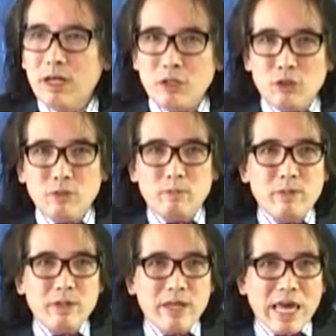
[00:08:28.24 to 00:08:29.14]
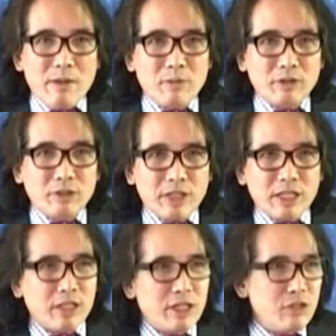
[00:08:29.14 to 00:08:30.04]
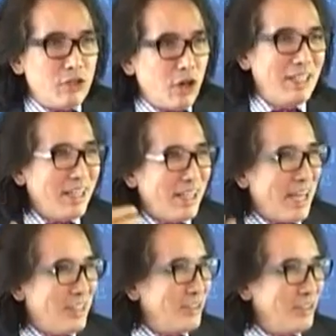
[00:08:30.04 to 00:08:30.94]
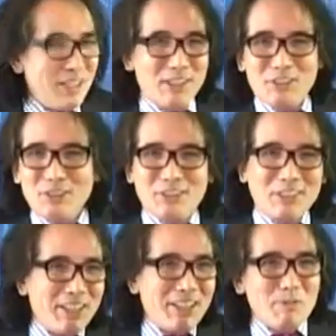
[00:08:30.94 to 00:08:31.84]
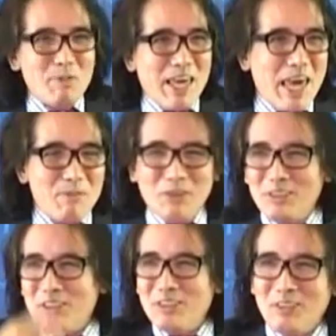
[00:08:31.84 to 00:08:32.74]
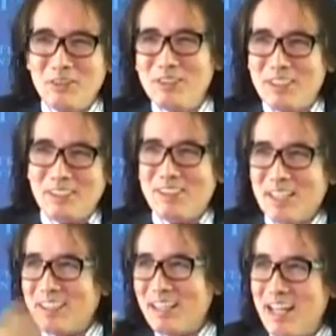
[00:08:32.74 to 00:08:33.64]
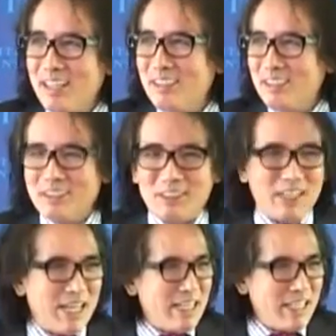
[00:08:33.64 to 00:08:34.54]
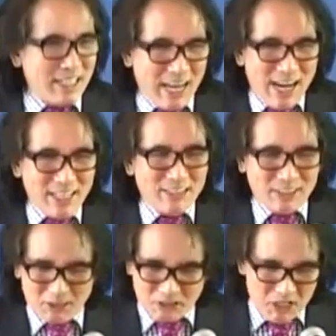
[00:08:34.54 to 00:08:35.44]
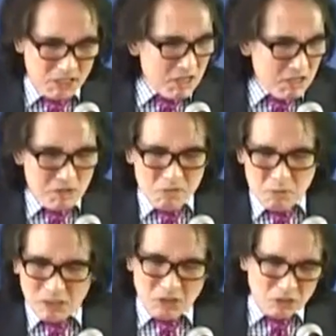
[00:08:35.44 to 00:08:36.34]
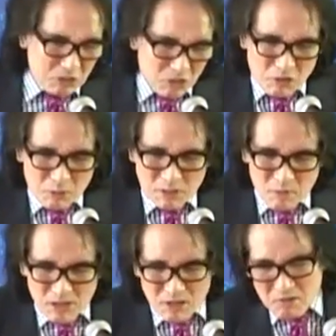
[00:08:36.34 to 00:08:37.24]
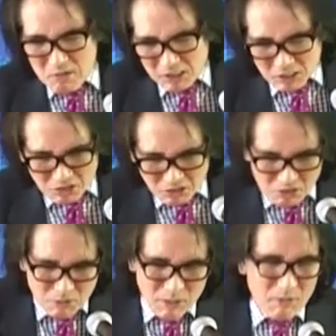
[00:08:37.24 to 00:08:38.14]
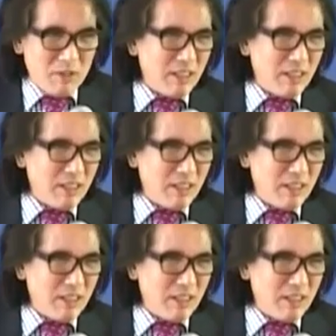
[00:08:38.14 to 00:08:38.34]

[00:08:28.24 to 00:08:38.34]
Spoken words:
I should be able to get that job. I should be able to do this and that, and I can't, and what's wrong with me? What's wrong with